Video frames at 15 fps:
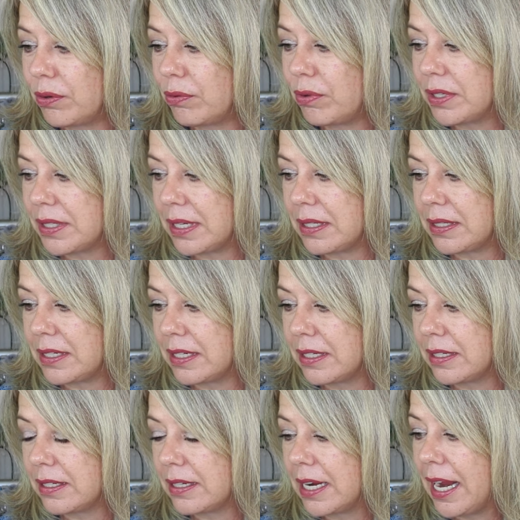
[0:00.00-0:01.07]

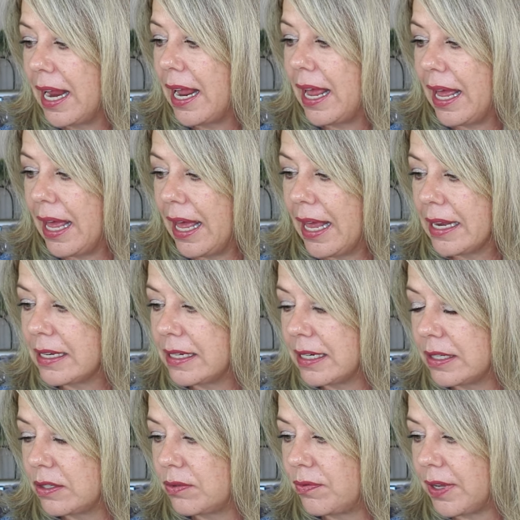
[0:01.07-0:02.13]
resistant, and
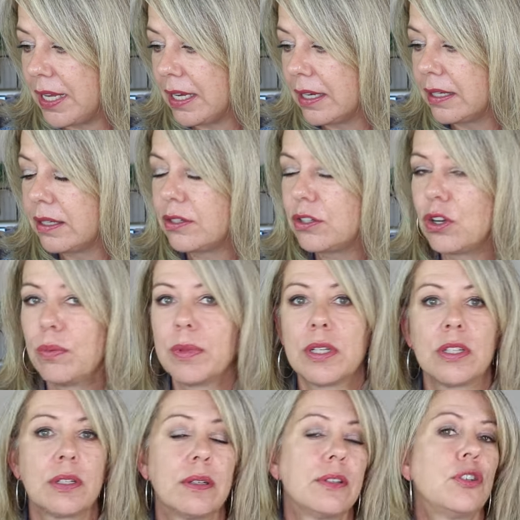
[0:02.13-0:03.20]
it's vegan,
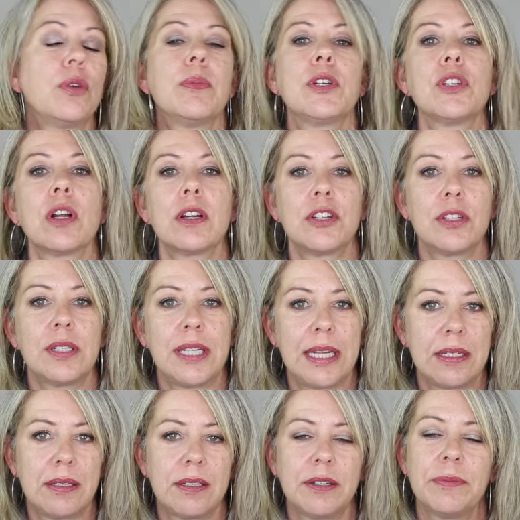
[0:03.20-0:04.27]
dermat dermatologist
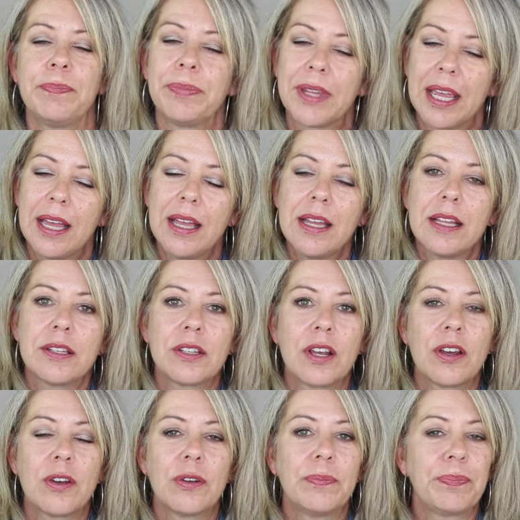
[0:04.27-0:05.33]
tested.
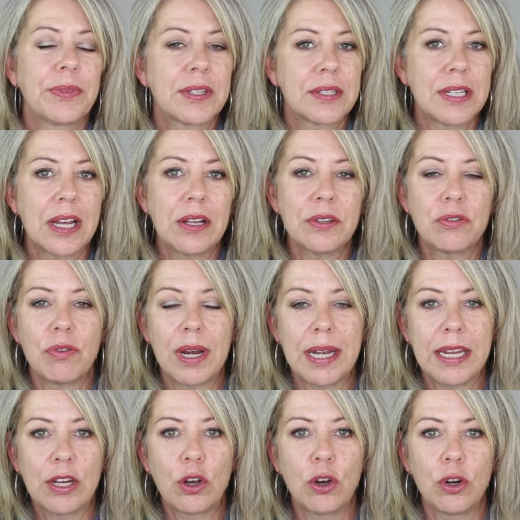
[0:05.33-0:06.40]
So, sounds
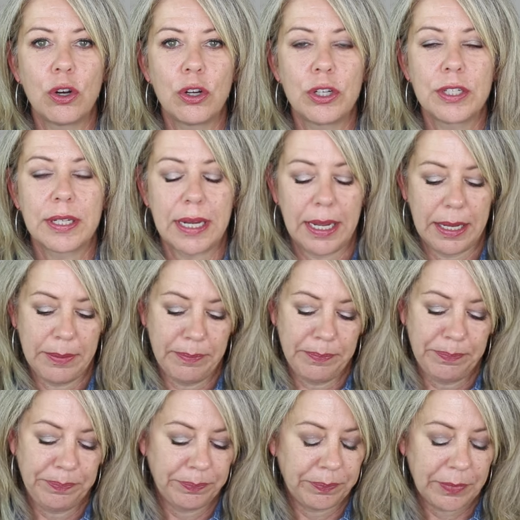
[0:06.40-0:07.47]
really good.
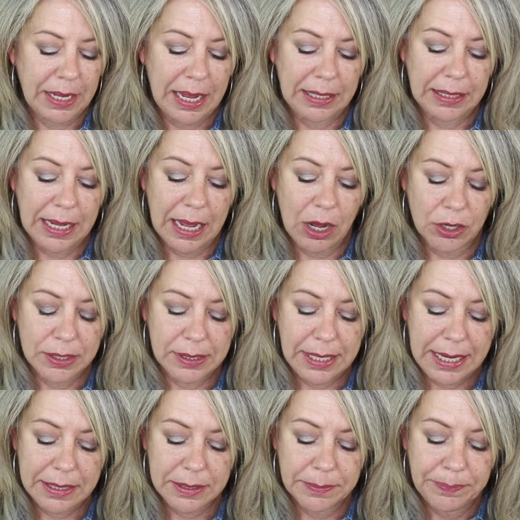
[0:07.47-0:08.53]
Um, at the
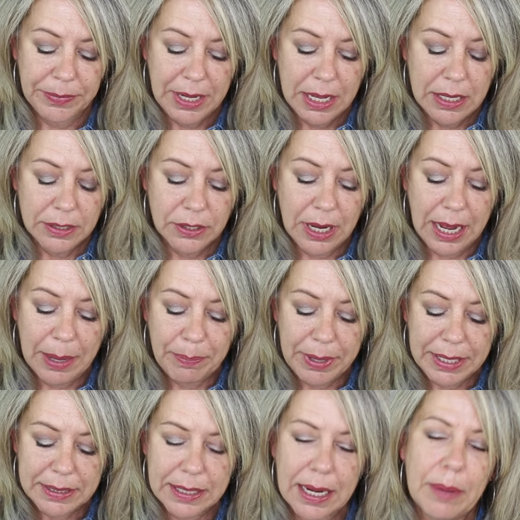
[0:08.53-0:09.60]
outset. So I
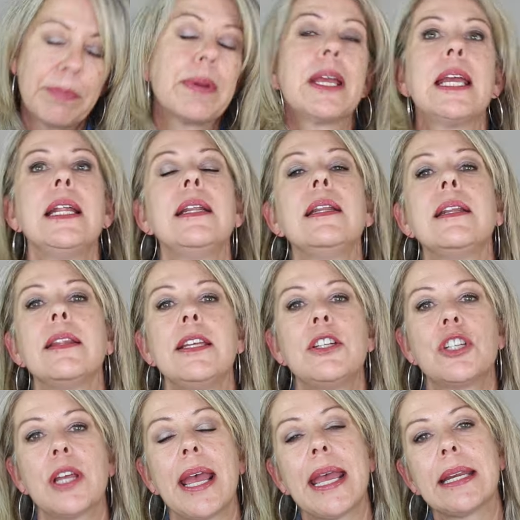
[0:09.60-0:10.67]
picked it up in the
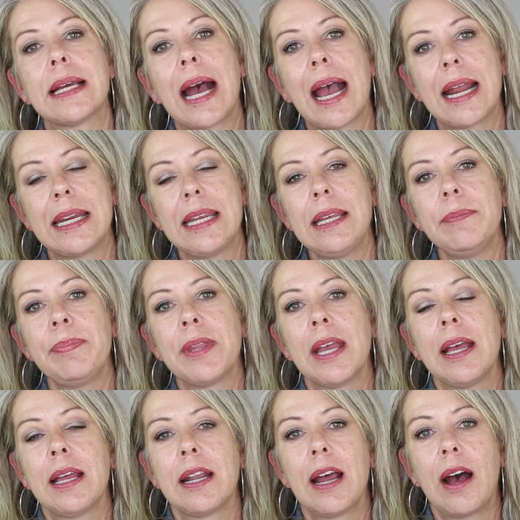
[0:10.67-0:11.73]
shade Honey.
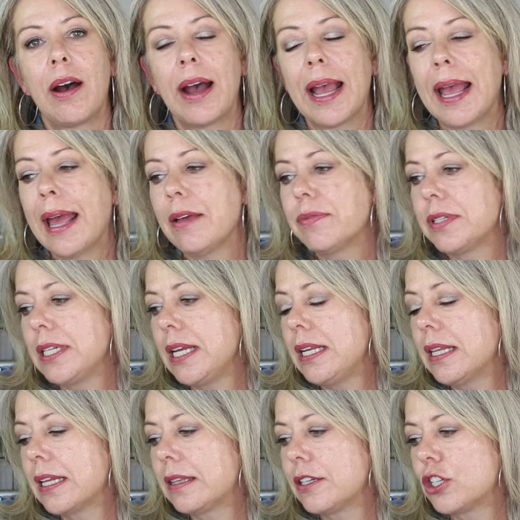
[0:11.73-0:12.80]
Now I have
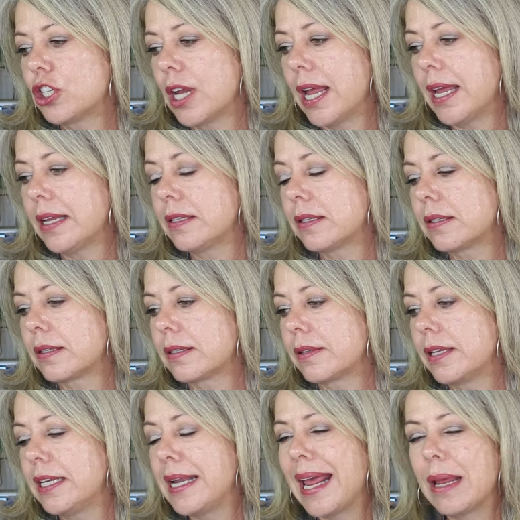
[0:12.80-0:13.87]
seen that the shades,
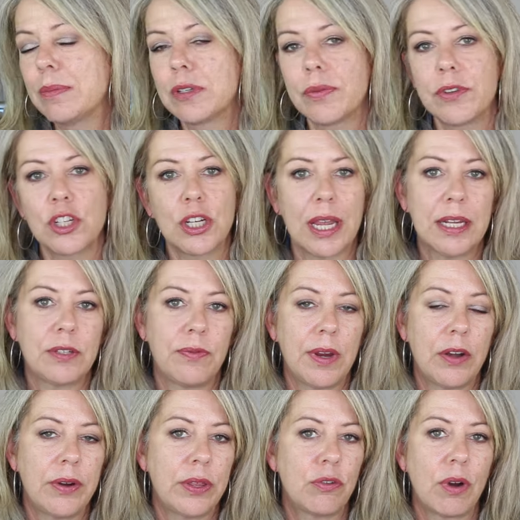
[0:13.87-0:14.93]
the names of the shades
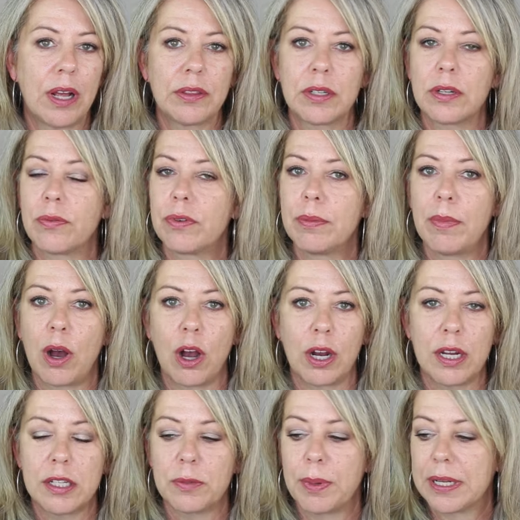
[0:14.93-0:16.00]
vary throughout the different
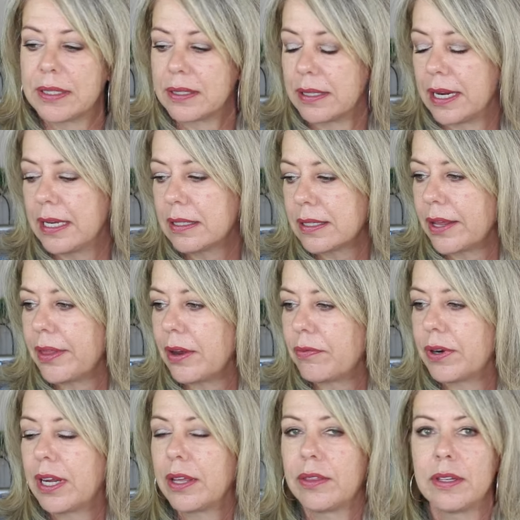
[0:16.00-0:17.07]
markets, but in South
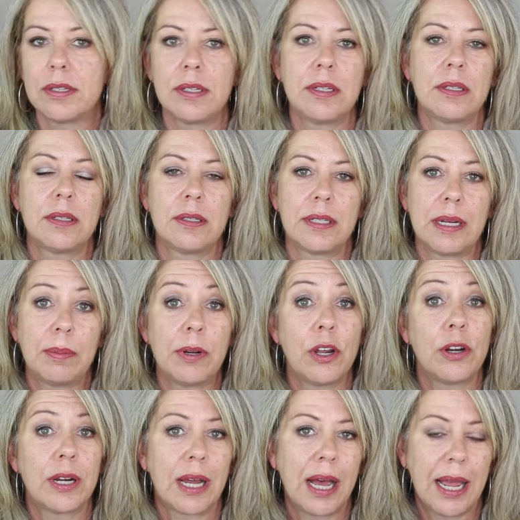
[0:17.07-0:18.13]
Africa this is
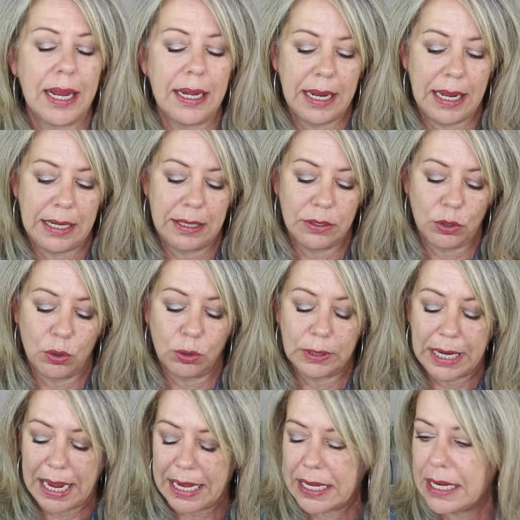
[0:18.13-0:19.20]
009 and it's called
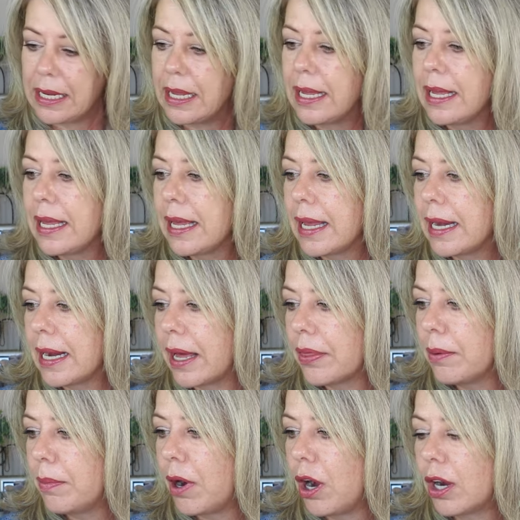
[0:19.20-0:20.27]
Honey. In
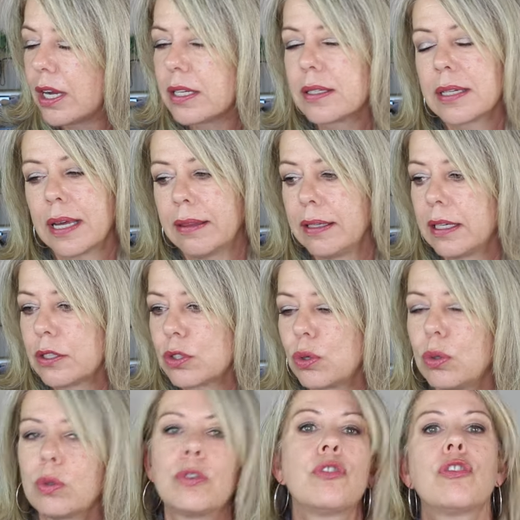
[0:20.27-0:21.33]
other markets I think it's
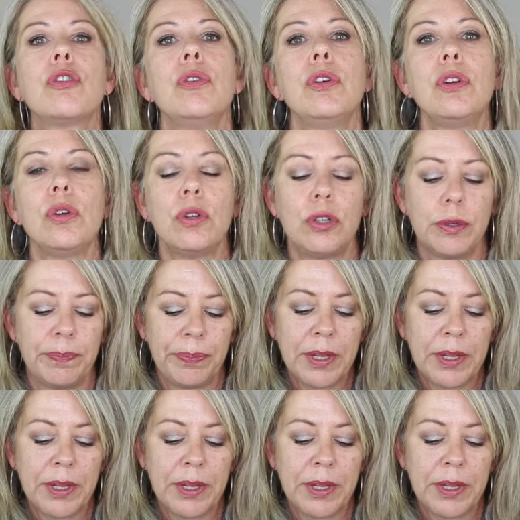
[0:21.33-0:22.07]
called True Nude.